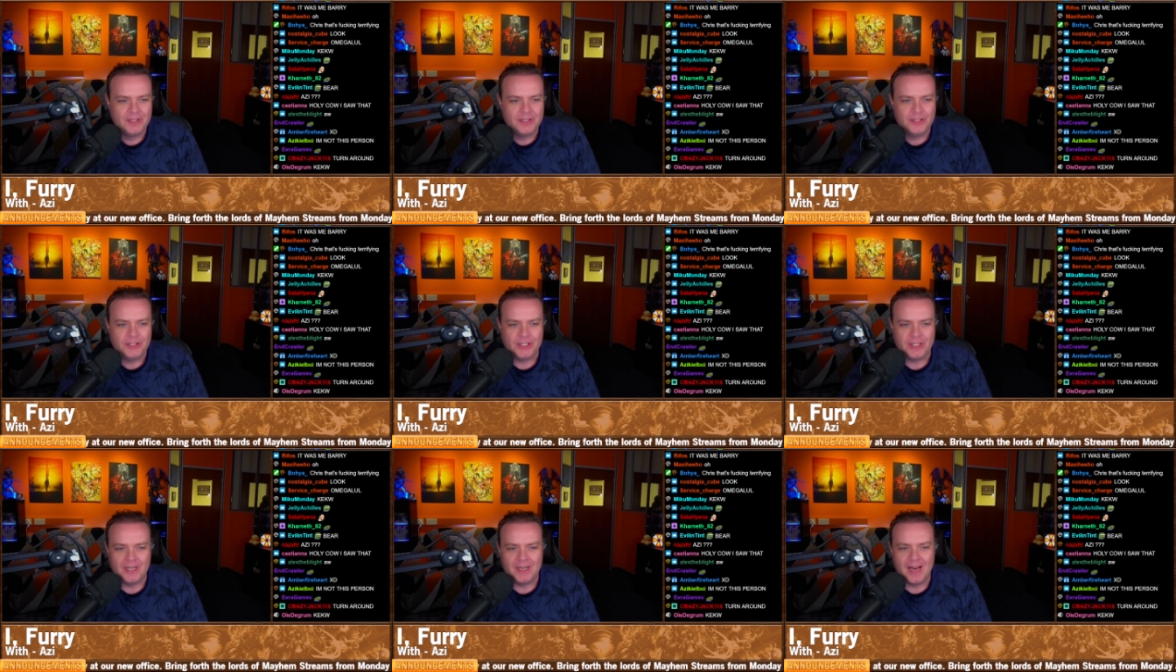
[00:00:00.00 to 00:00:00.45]

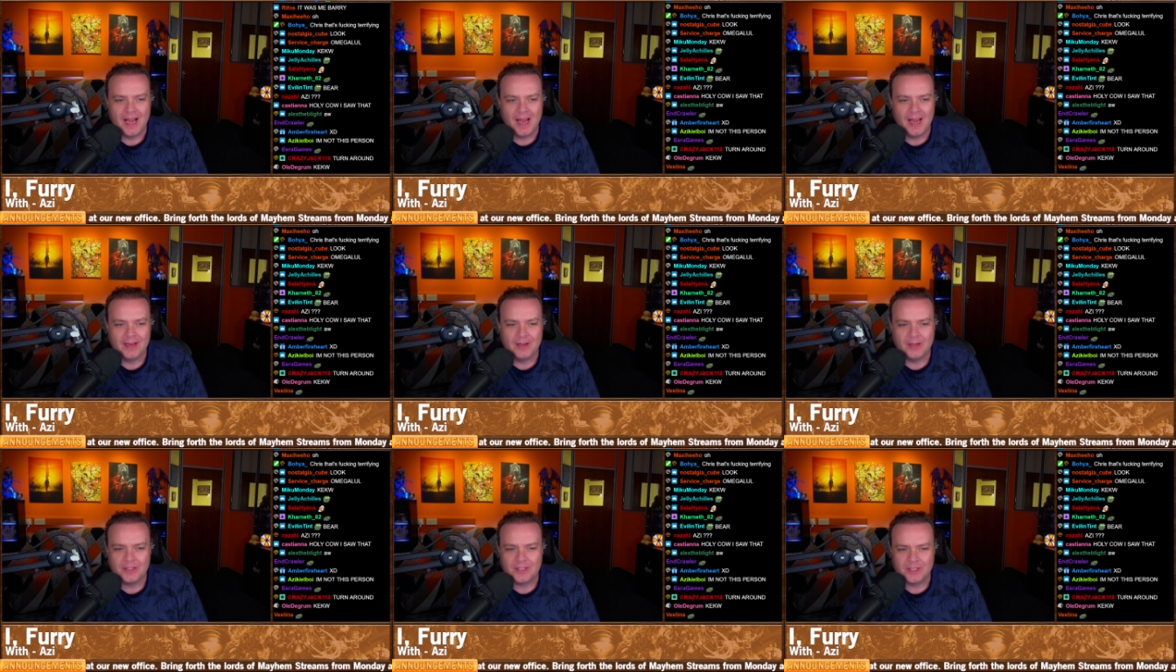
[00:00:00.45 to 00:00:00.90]
She and
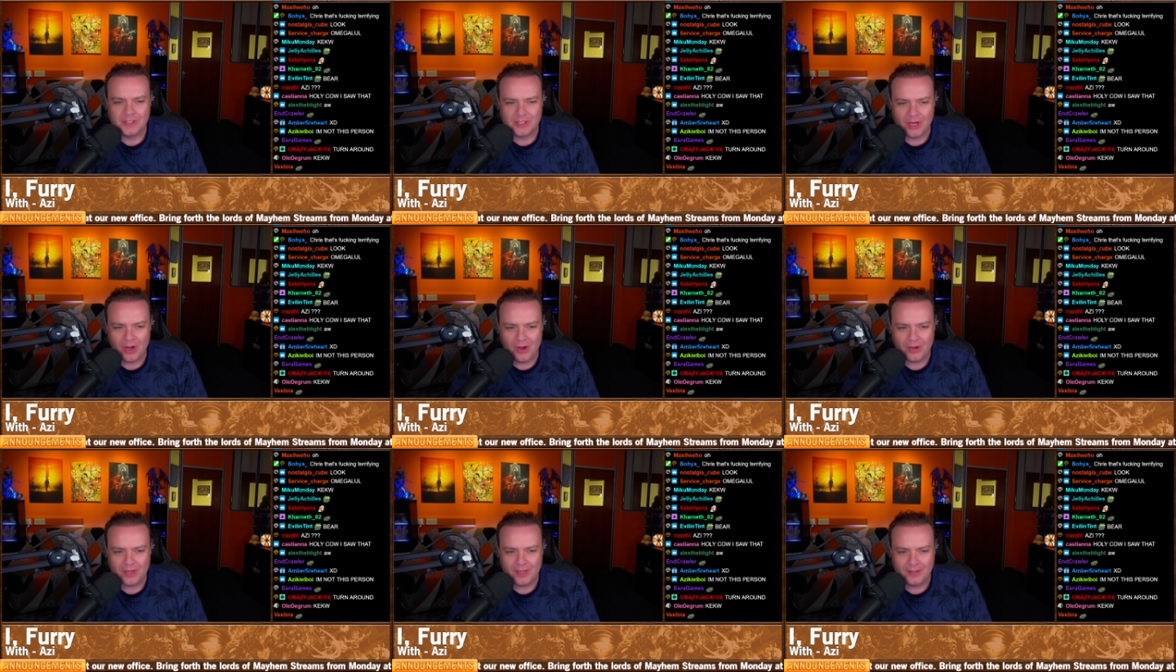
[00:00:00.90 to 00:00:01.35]
I got to
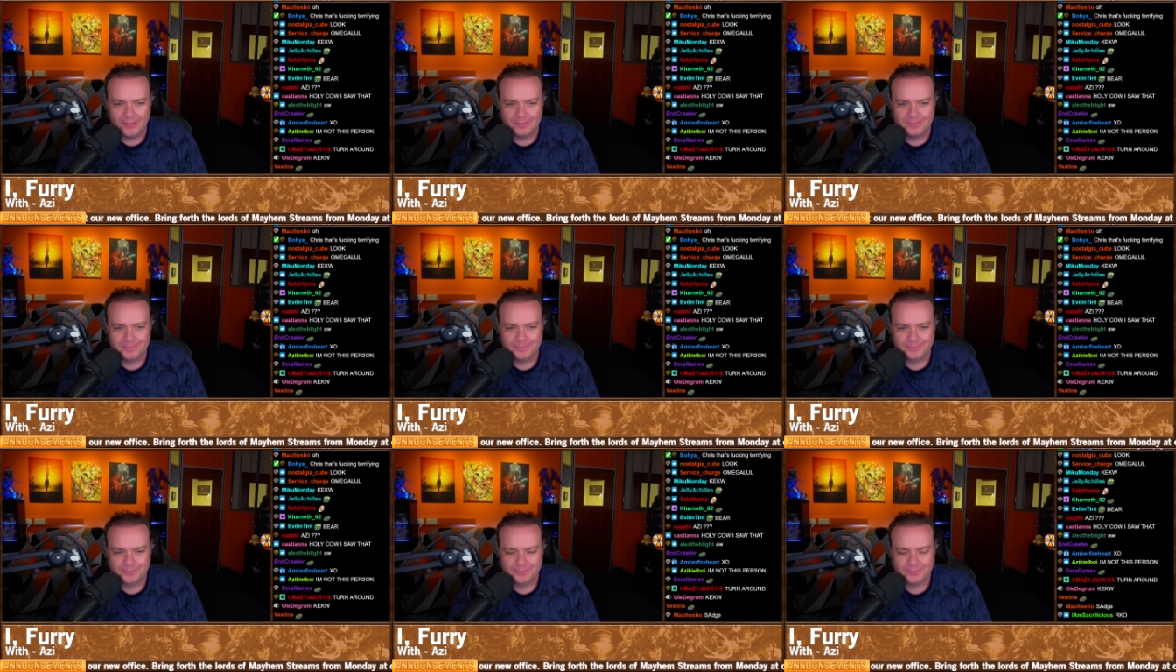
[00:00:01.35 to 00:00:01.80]
talking,
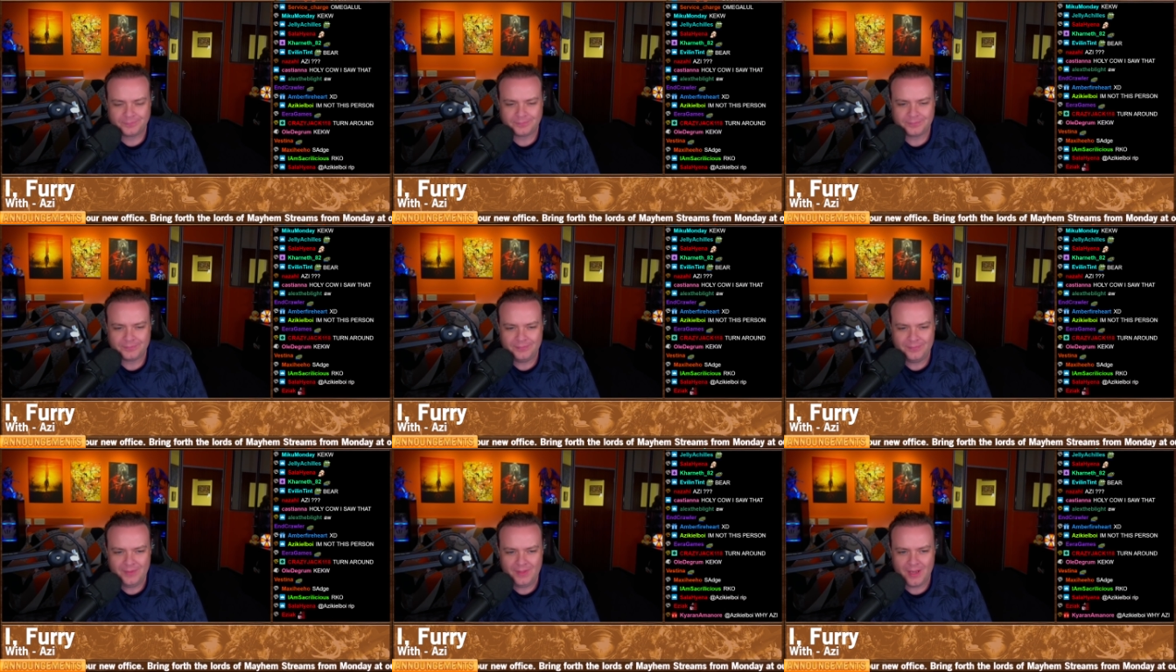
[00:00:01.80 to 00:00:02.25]

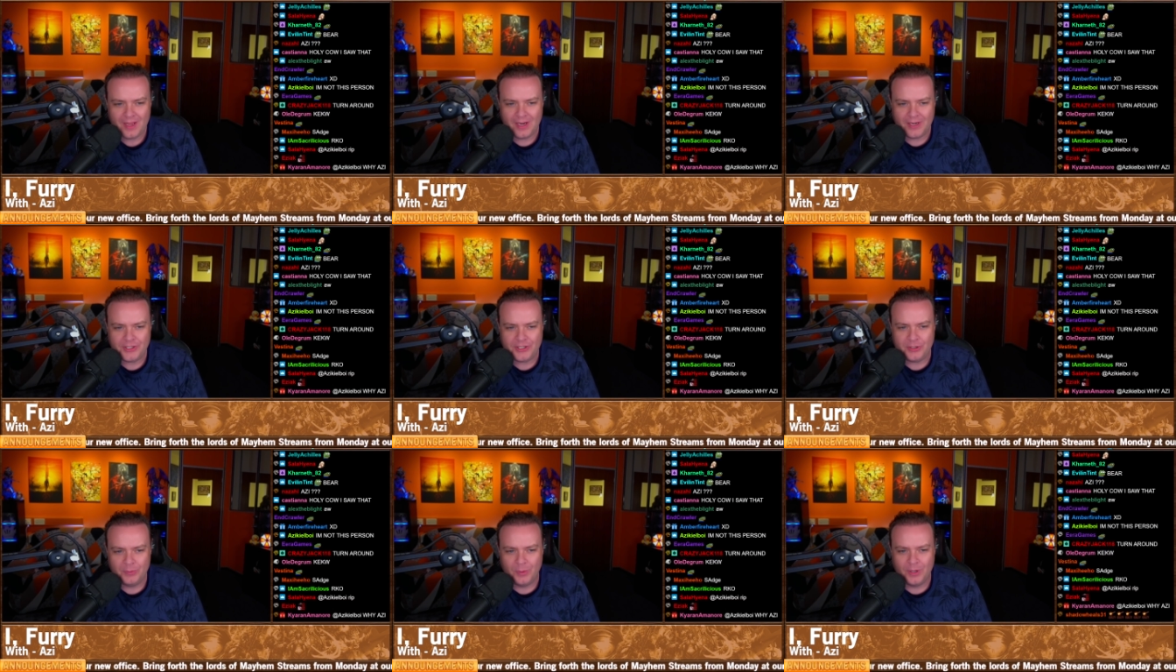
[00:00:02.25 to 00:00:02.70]

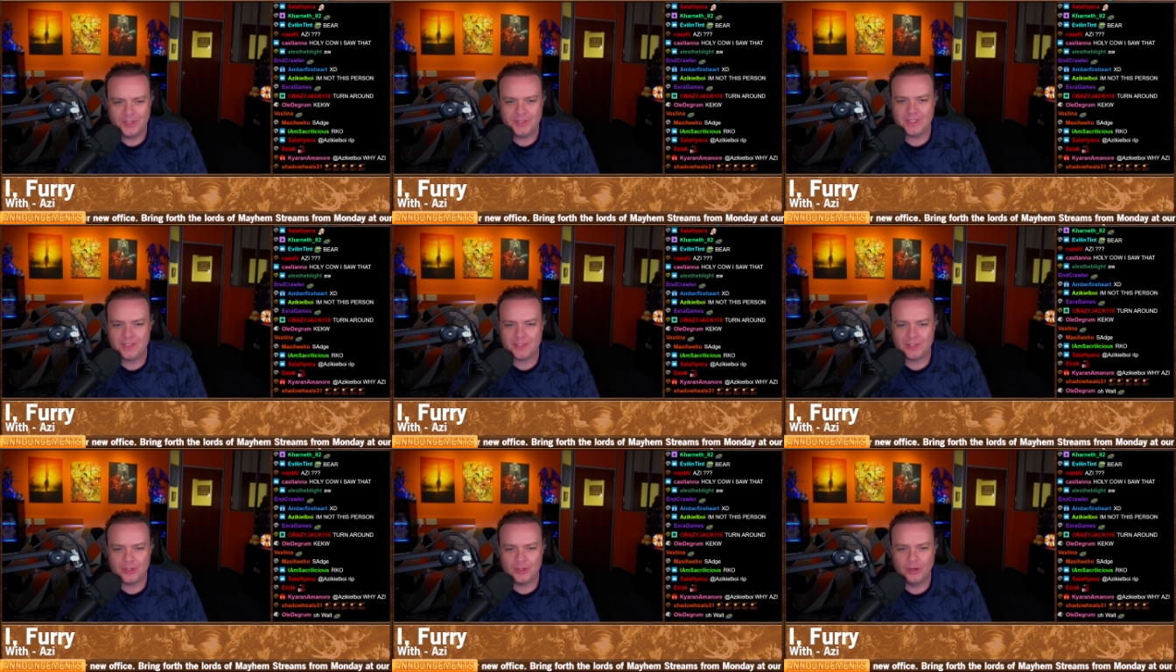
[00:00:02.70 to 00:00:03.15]
and she
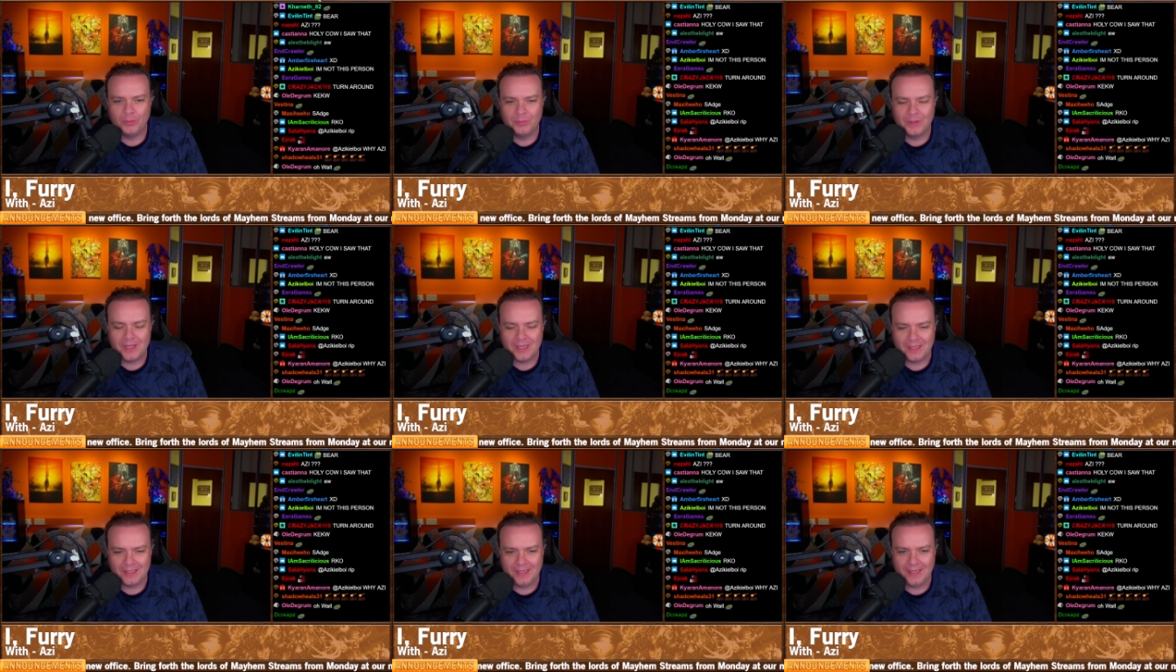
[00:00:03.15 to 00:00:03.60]
wanted to
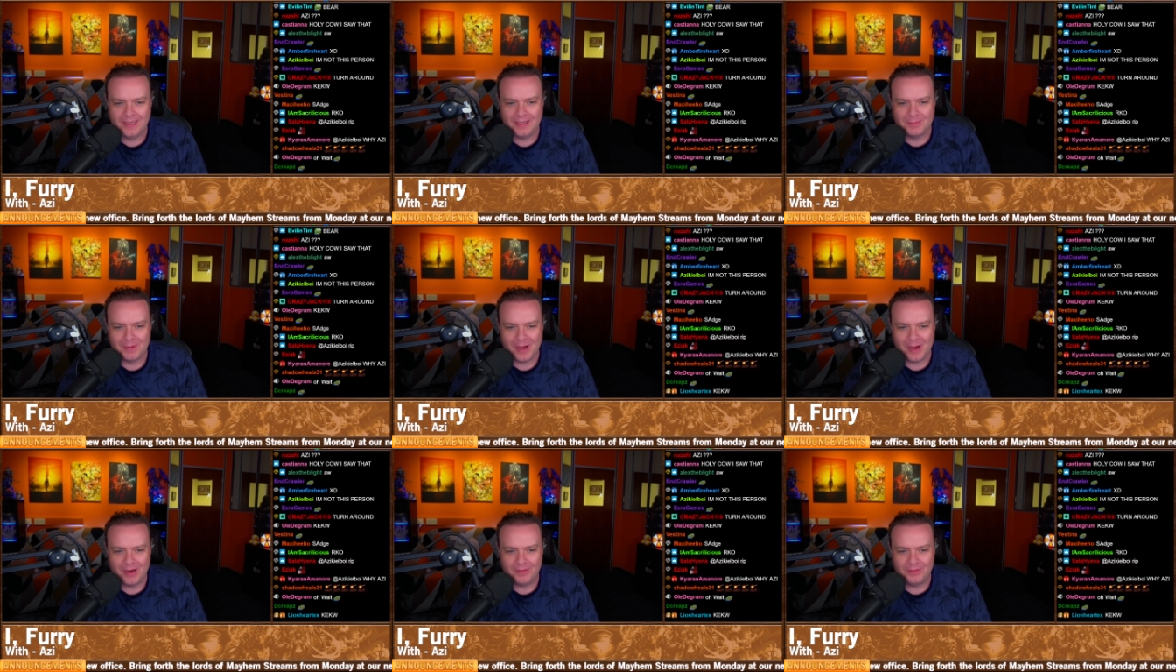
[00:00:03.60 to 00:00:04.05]
come clean
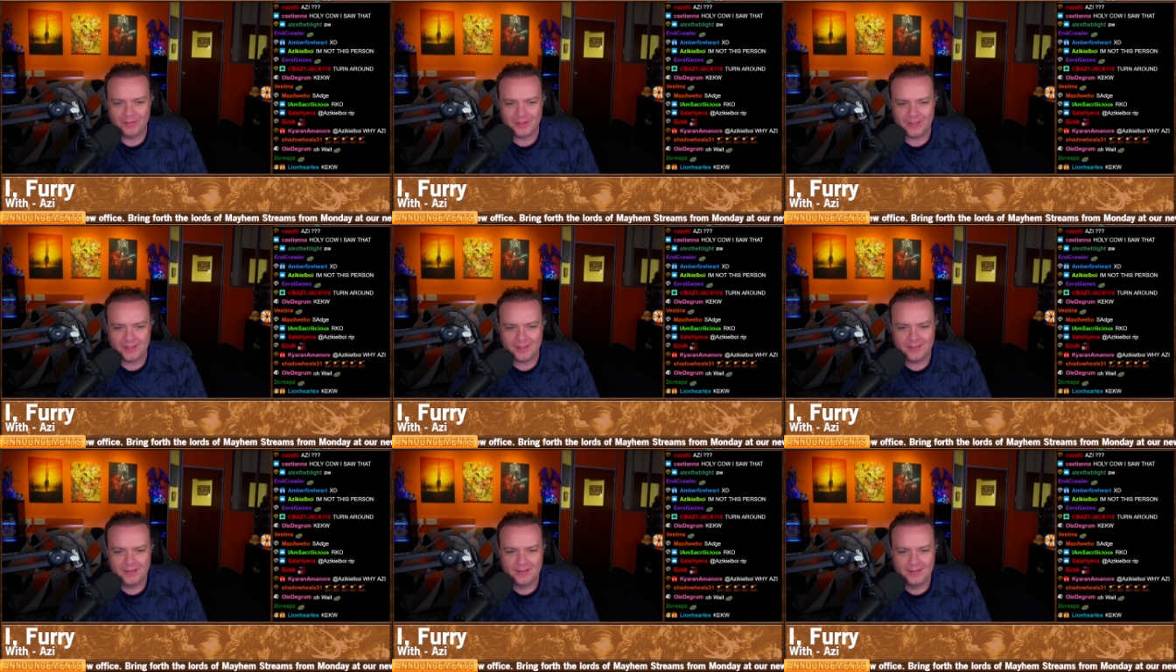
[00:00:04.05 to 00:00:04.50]
about
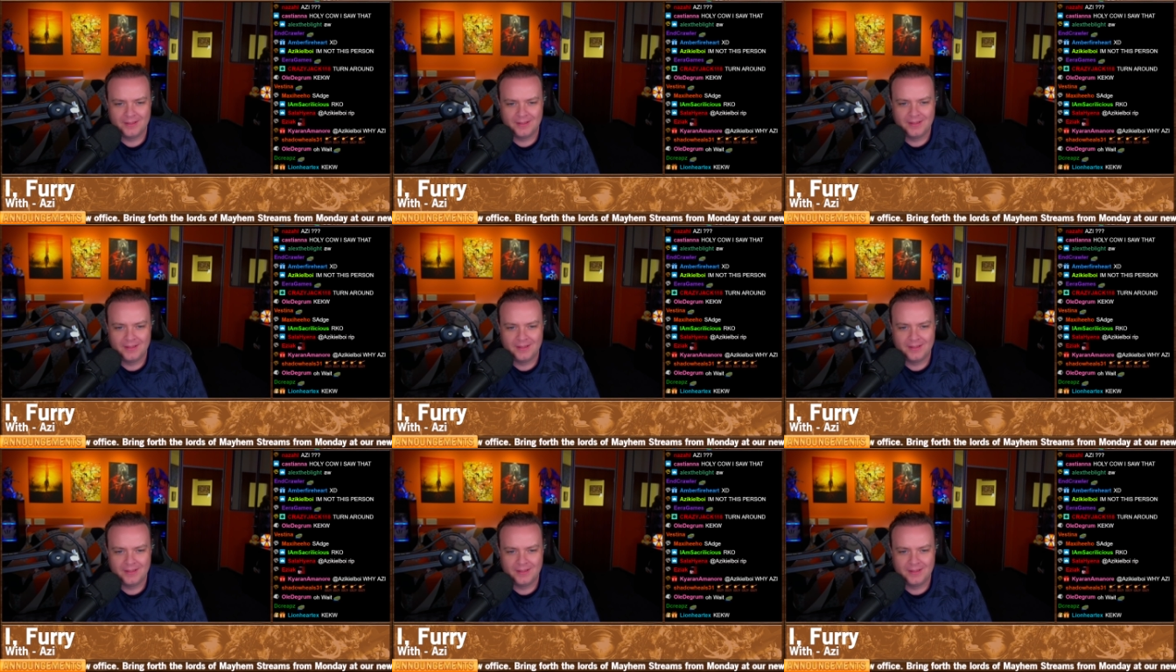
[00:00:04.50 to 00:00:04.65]
everything.